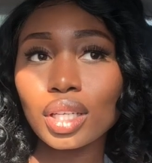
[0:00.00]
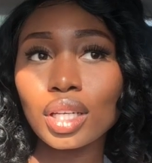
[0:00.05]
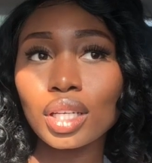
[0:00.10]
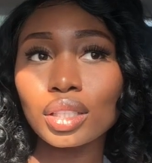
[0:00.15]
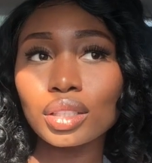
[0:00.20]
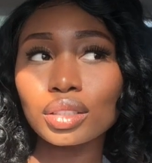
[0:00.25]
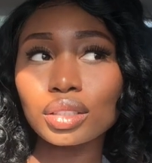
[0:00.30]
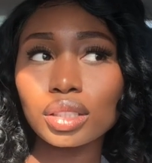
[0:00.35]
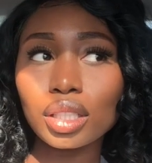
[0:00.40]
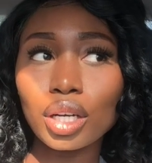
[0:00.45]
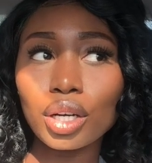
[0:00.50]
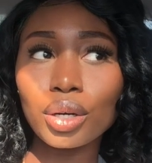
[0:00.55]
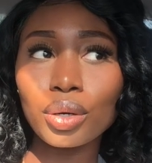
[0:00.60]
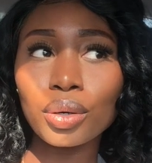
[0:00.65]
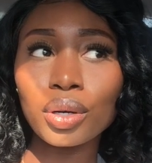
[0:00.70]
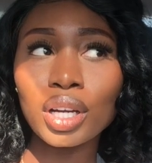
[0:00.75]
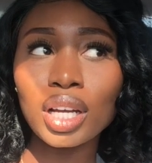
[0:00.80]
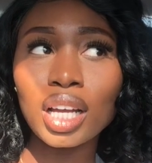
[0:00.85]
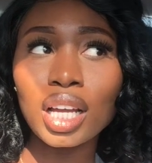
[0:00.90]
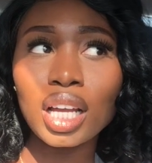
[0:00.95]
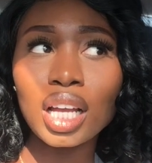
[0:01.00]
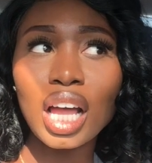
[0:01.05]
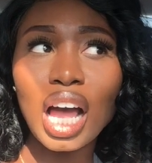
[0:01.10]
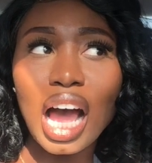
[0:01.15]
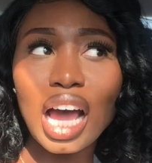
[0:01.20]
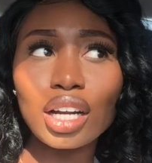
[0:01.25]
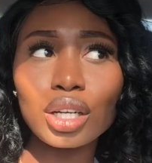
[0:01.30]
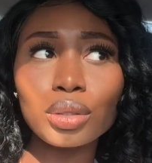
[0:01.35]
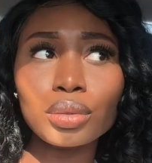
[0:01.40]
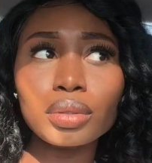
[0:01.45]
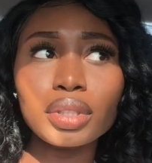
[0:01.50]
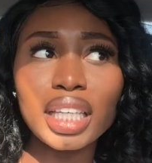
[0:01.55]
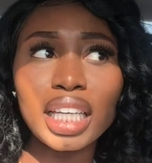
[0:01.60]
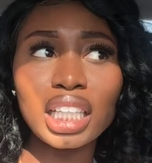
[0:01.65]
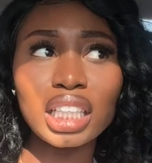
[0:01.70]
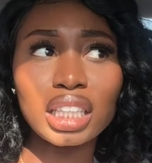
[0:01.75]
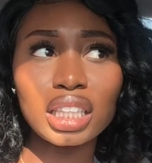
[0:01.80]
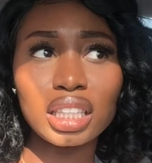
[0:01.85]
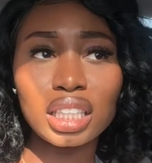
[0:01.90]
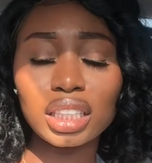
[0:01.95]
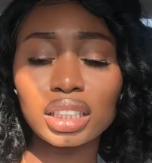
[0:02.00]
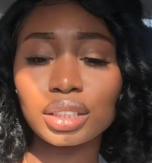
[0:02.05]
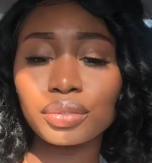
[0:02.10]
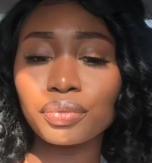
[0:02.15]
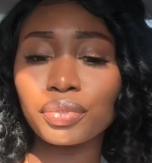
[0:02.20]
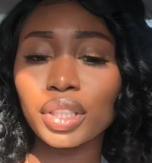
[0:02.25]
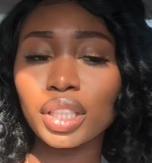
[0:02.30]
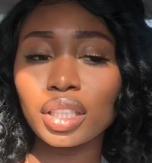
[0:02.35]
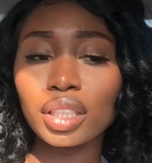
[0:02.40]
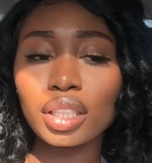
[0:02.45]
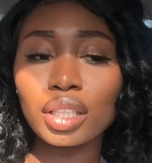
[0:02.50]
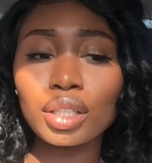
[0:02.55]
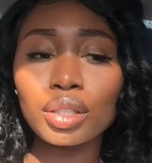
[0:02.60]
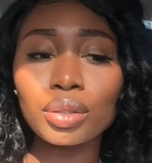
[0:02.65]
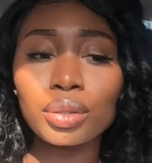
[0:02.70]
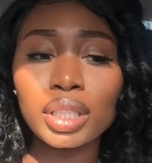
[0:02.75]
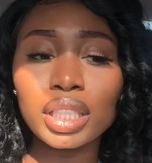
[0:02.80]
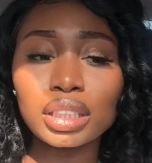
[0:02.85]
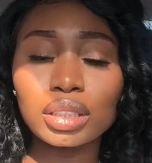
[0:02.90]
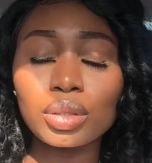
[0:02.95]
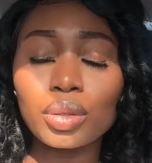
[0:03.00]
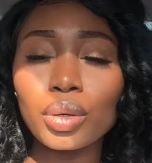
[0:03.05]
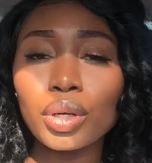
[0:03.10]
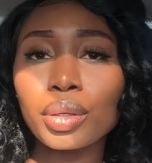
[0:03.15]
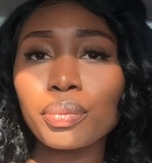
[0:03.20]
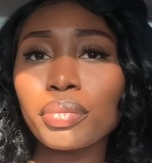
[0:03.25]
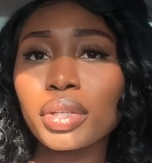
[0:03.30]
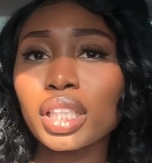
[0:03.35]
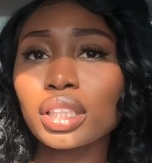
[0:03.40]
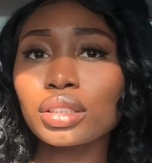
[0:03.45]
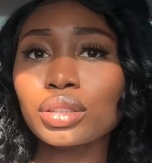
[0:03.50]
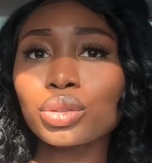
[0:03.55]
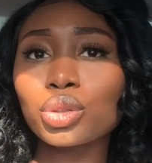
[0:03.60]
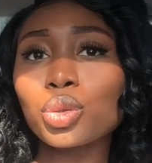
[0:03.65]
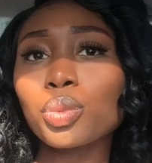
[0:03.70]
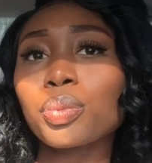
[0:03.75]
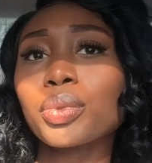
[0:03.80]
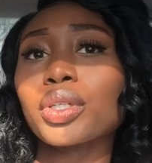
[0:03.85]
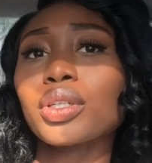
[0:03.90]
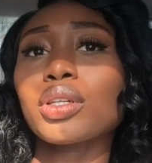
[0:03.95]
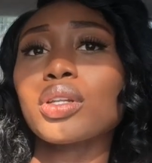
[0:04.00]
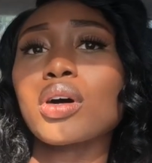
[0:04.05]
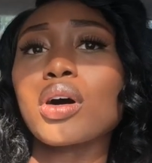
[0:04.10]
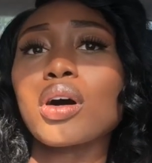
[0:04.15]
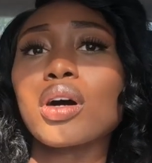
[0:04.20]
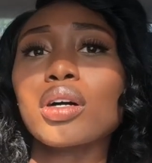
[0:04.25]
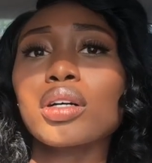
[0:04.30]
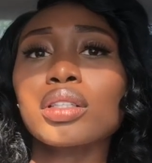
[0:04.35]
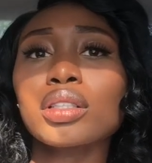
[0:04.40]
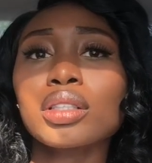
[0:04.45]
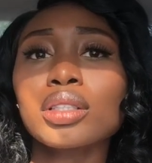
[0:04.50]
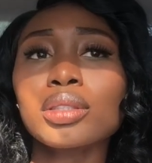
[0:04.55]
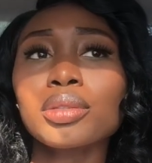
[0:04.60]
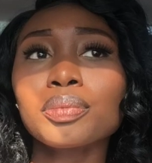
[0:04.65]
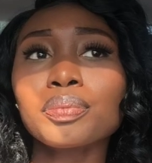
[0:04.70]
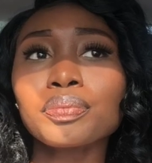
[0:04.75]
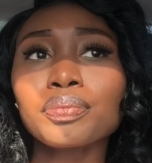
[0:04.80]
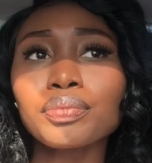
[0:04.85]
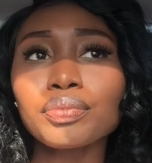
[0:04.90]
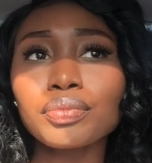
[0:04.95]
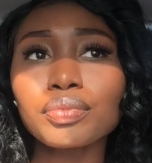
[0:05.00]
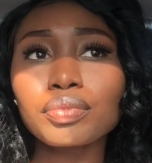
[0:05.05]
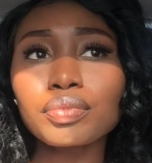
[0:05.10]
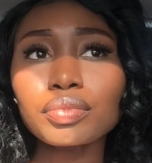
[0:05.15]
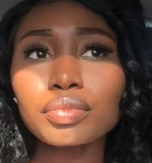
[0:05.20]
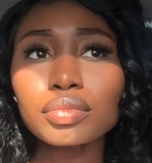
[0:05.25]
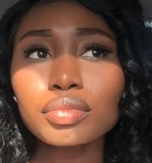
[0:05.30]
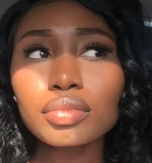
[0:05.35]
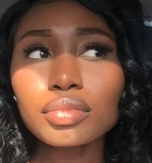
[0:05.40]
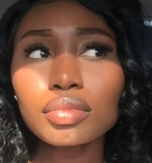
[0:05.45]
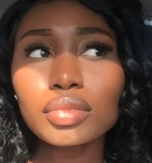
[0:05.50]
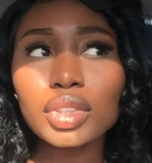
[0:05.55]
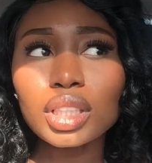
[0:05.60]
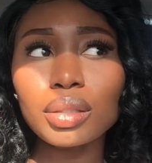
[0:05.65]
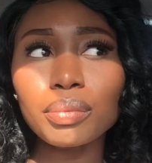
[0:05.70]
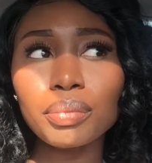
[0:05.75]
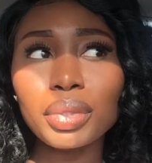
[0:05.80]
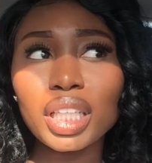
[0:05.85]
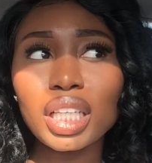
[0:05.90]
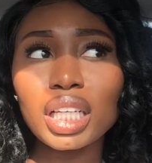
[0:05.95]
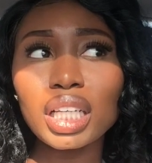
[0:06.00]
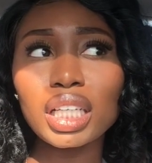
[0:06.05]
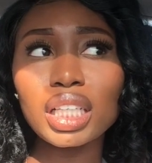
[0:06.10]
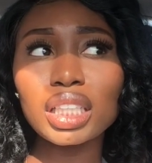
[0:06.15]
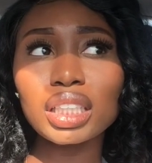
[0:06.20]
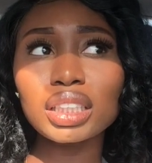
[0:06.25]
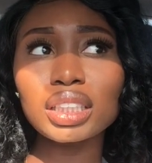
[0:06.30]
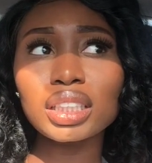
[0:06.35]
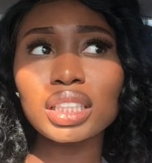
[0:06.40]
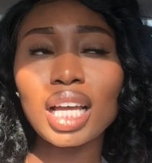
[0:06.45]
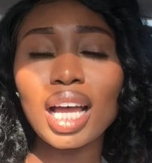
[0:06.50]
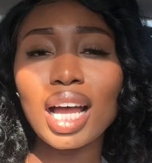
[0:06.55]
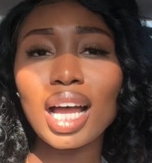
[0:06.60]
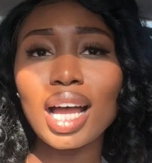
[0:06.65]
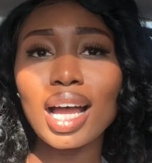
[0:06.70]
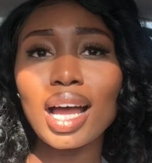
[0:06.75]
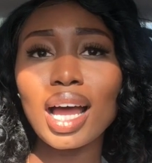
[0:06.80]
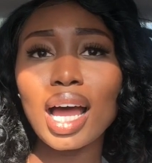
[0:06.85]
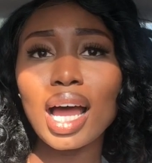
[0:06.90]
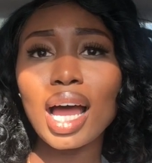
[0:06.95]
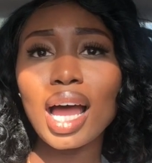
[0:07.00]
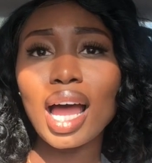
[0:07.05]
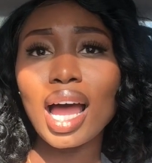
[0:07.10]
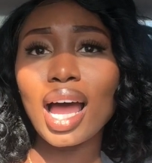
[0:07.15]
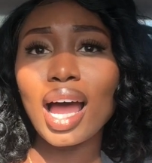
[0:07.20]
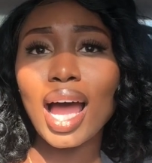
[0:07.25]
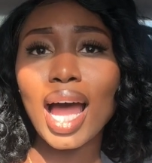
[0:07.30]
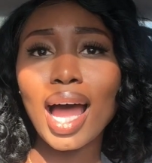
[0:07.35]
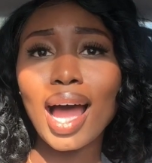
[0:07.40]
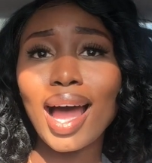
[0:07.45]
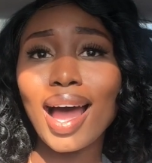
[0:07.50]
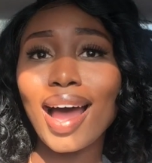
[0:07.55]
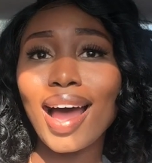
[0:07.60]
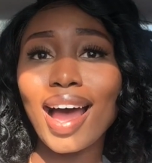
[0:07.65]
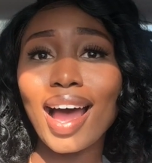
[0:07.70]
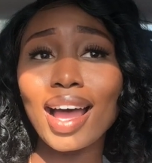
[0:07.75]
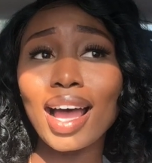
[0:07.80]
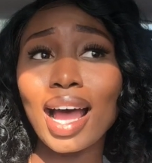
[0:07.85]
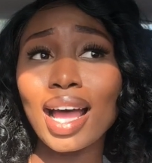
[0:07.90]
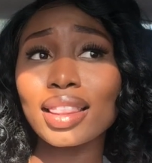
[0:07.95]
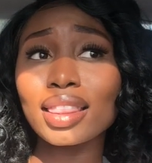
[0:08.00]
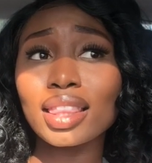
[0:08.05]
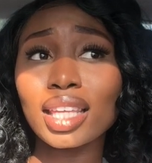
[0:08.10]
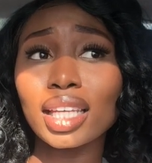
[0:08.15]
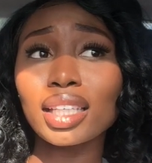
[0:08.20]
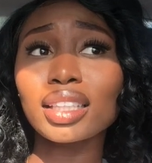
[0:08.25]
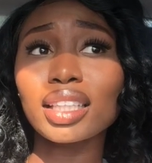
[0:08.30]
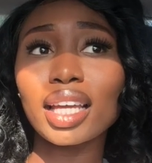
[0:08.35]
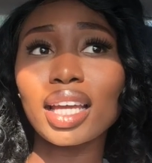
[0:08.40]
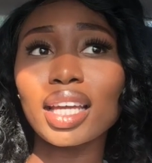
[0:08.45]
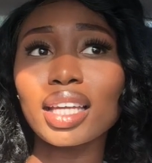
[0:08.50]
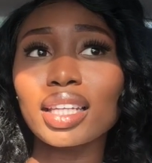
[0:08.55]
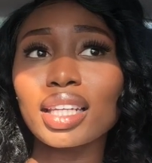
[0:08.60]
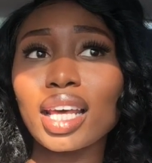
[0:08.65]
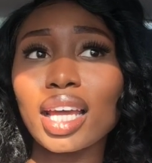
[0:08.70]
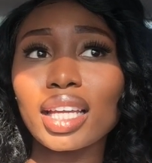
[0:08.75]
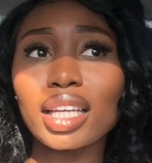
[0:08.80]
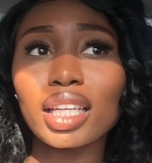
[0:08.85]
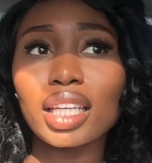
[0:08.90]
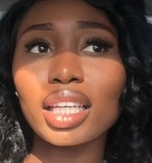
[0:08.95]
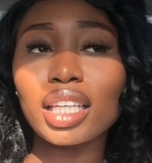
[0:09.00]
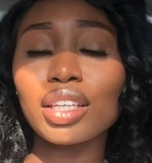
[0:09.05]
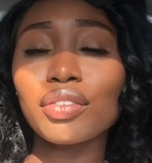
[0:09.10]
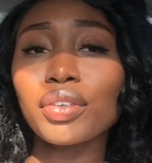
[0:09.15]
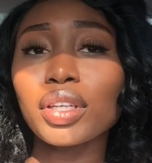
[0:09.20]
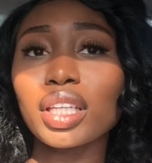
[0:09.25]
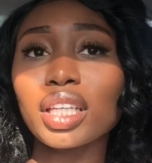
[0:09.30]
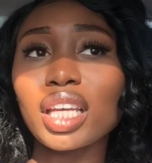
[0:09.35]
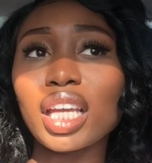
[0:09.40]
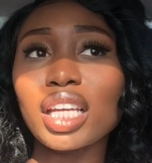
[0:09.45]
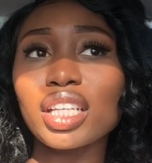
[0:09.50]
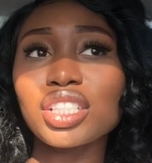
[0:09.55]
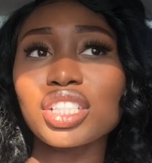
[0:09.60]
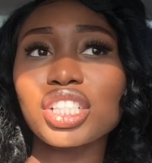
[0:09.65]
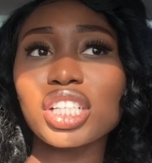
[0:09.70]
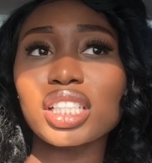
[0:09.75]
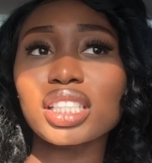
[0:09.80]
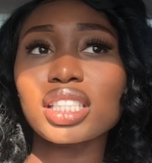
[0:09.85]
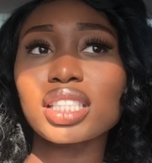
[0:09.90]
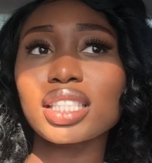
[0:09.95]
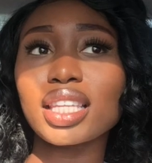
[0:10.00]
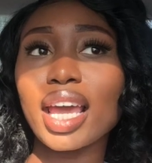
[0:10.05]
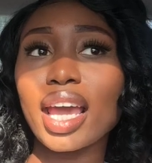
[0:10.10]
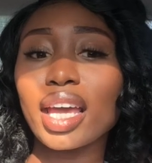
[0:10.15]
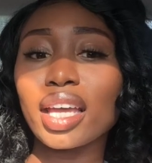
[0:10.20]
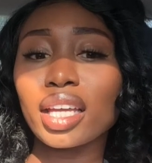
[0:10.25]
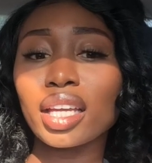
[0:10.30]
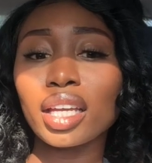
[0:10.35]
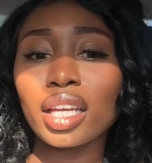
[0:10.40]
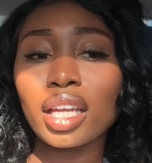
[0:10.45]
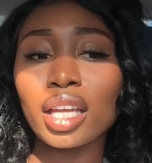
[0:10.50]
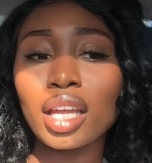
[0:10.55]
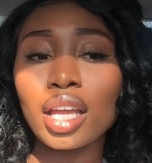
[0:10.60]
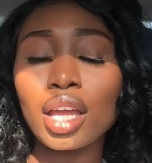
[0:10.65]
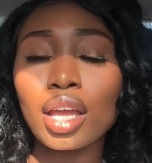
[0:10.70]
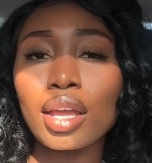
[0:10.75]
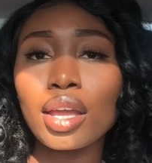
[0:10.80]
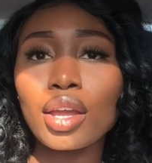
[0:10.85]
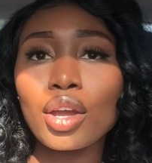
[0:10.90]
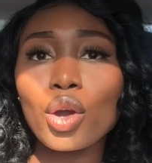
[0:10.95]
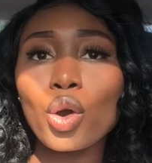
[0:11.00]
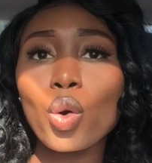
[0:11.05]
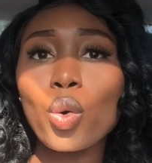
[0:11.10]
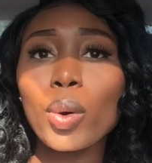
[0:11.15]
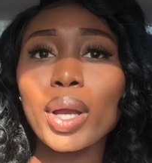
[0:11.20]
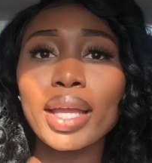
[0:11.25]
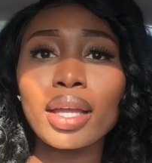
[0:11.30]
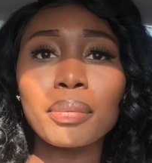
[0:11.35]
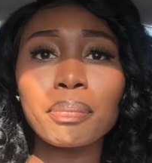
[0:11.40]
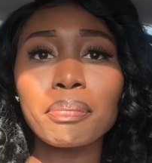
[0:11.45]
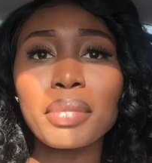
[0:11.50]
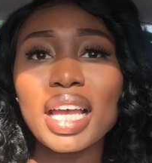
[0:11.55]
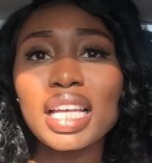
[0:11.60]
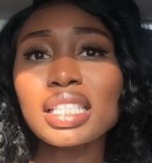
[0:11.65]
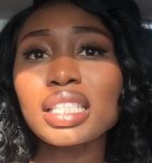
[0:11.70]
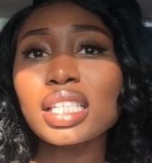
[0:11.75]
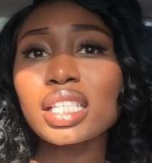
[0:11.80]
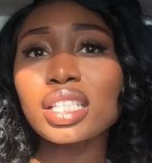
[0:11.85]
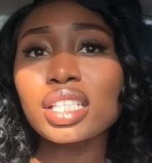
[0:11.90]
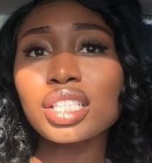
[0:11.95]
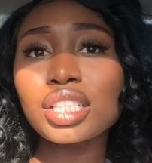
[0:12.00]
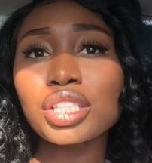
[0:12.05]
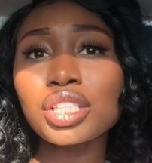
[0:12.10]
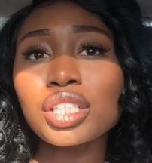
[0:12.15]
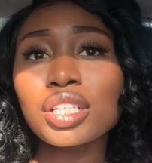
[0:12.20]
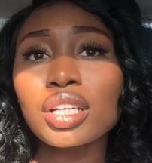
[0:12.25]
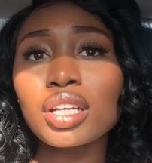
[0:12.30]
So I don't think this video is going to be super long, because I think that, like, even in just that quick message,